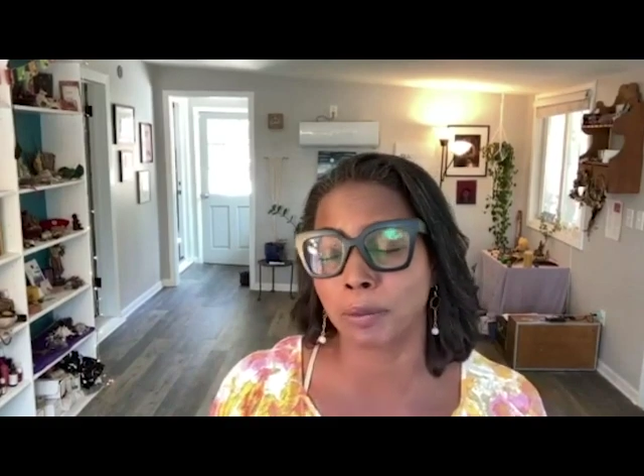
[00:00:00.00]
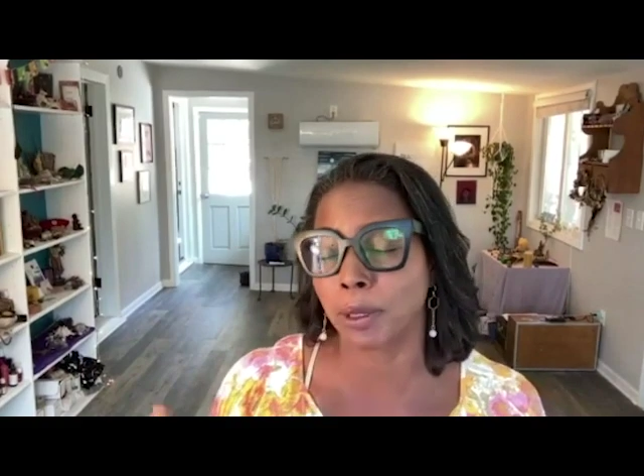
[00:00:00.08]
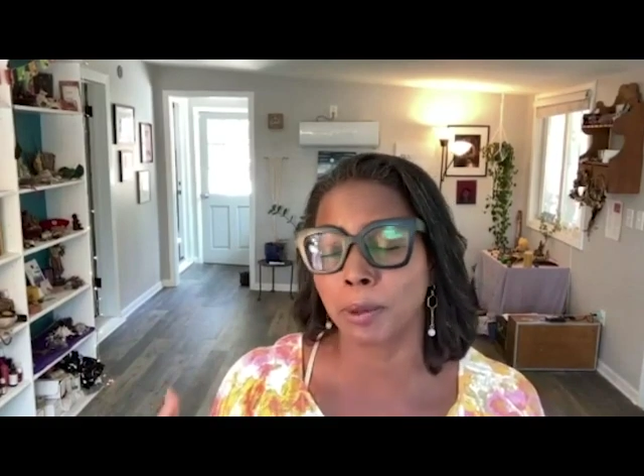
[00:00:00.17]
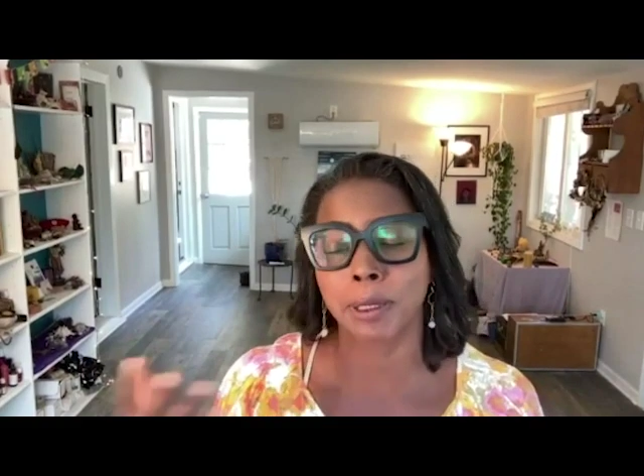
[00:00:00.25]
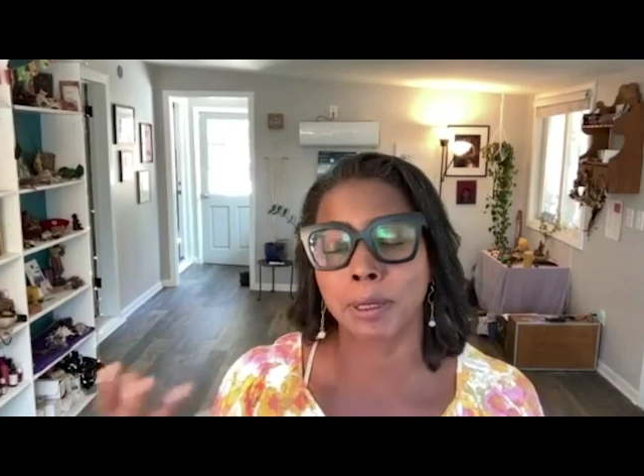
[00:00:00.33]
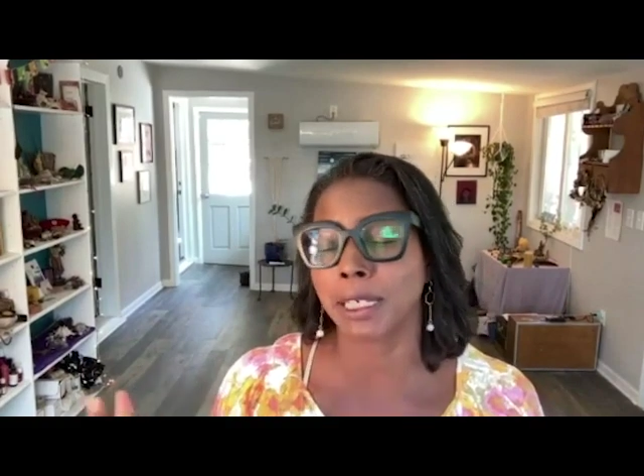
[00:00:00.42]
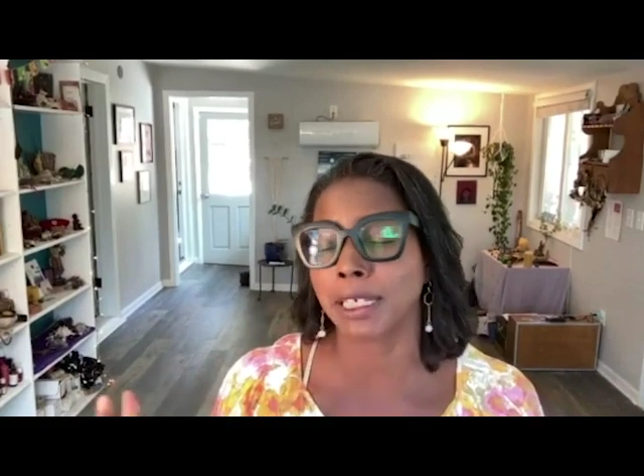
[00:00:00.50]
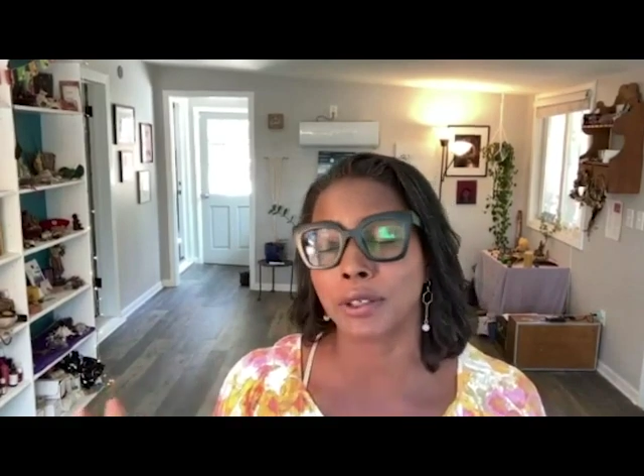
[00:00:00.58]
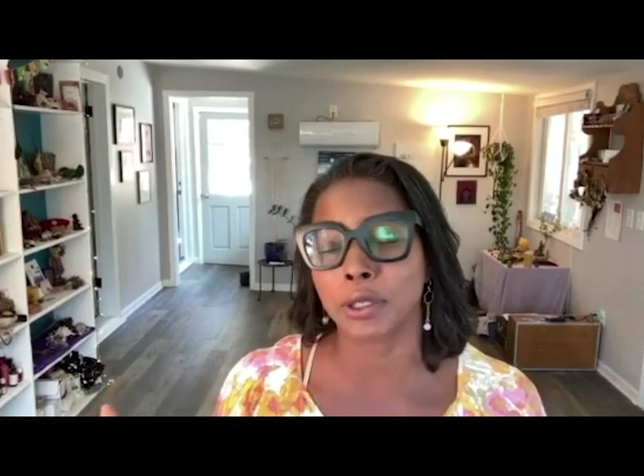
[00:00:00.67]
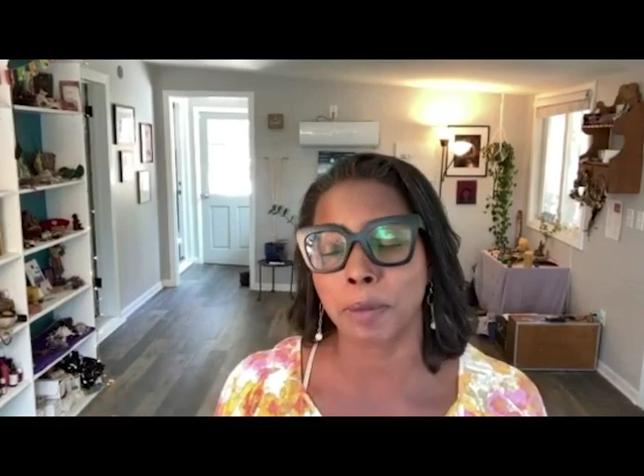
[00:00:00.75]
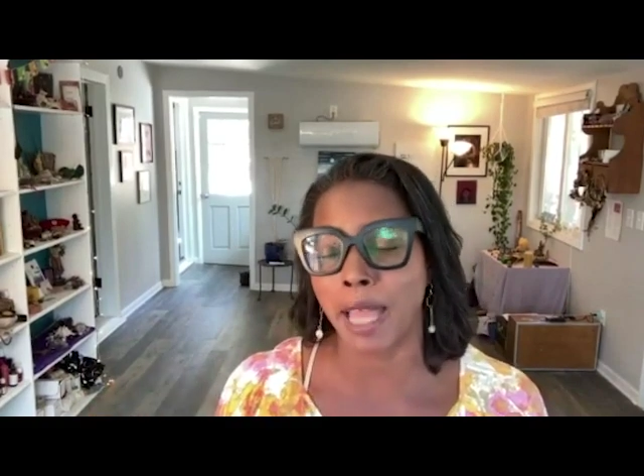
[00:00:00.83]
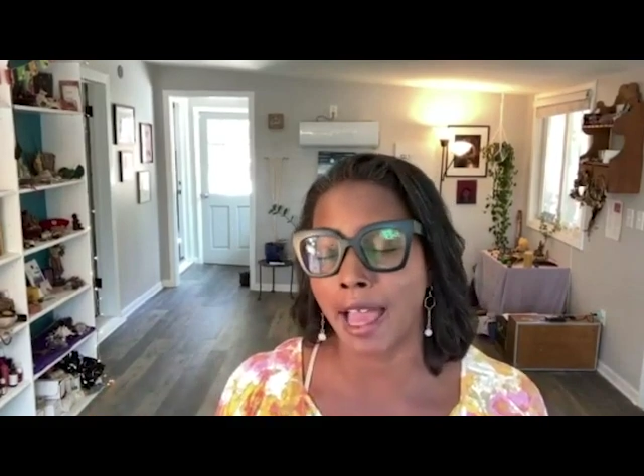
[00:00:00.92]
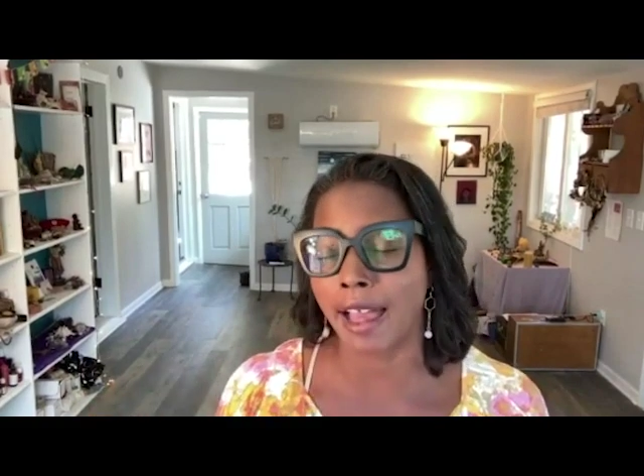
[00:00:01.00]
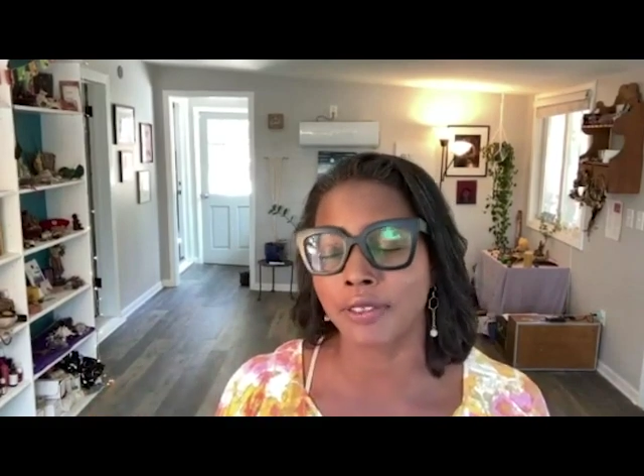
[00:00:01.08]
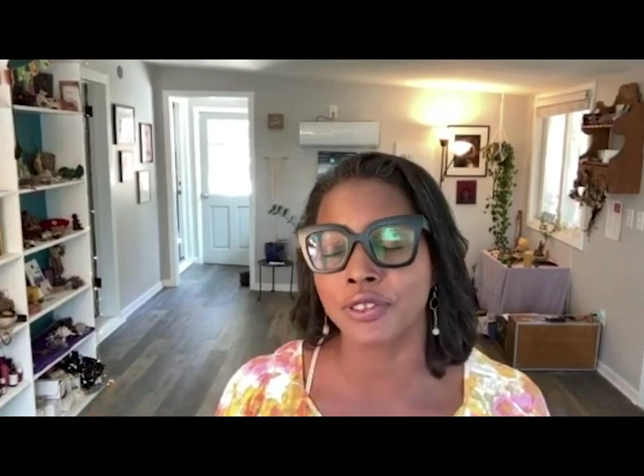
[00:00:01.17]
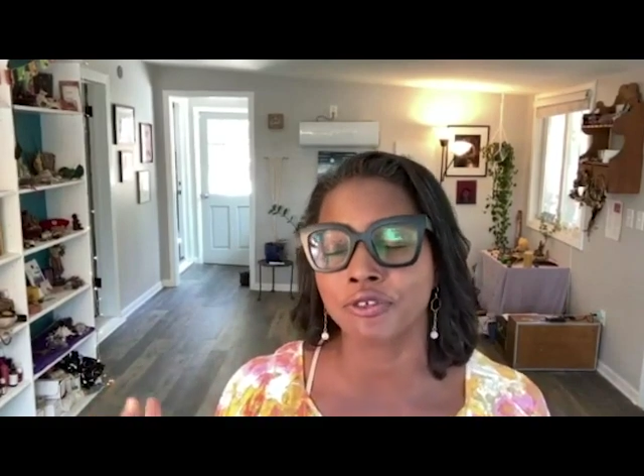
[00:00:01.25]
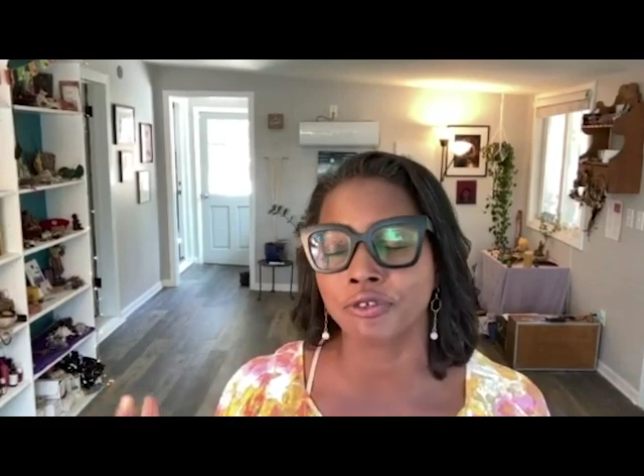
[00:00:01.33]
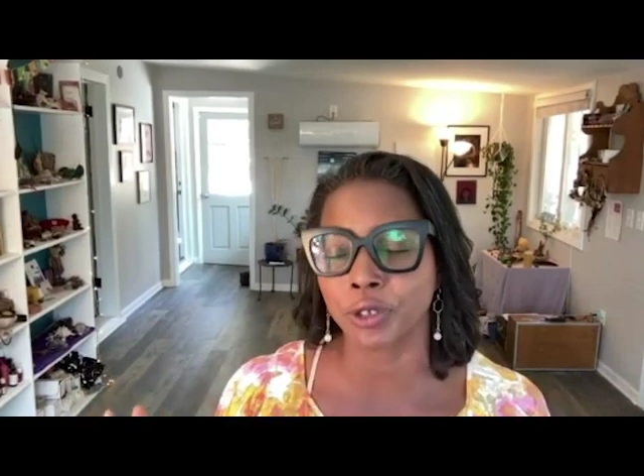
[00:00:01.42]
probably many other
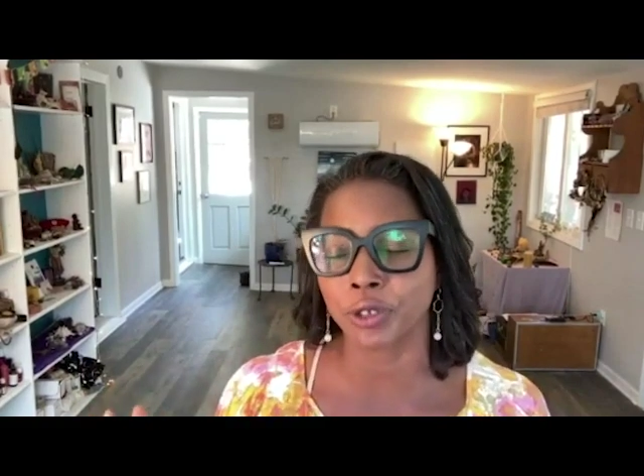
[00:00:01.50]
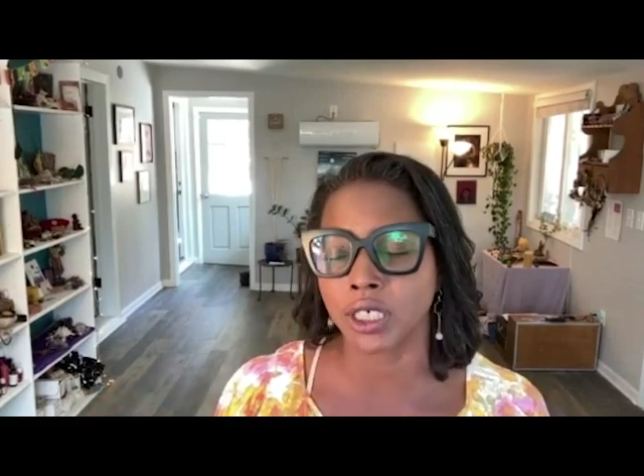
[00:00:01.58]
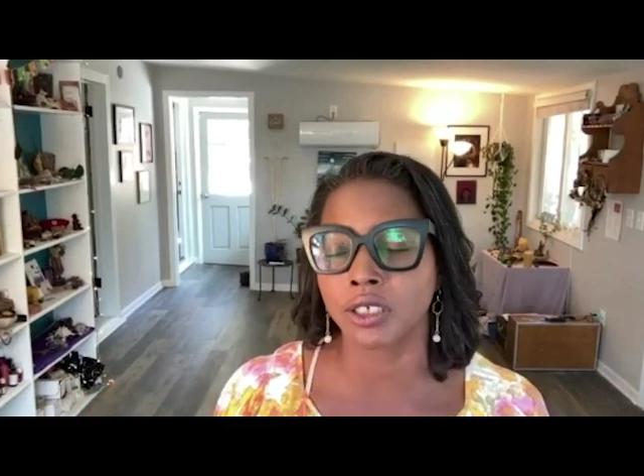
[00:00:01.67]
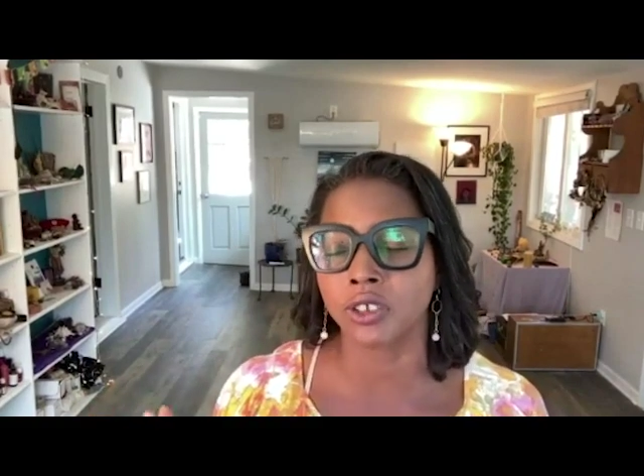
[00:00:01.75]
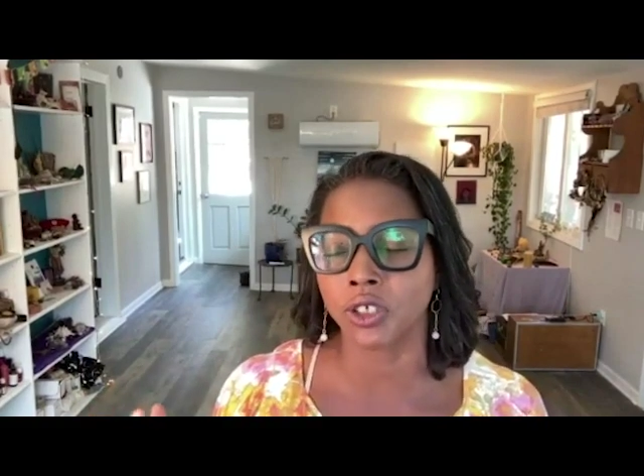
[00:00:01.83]
paths for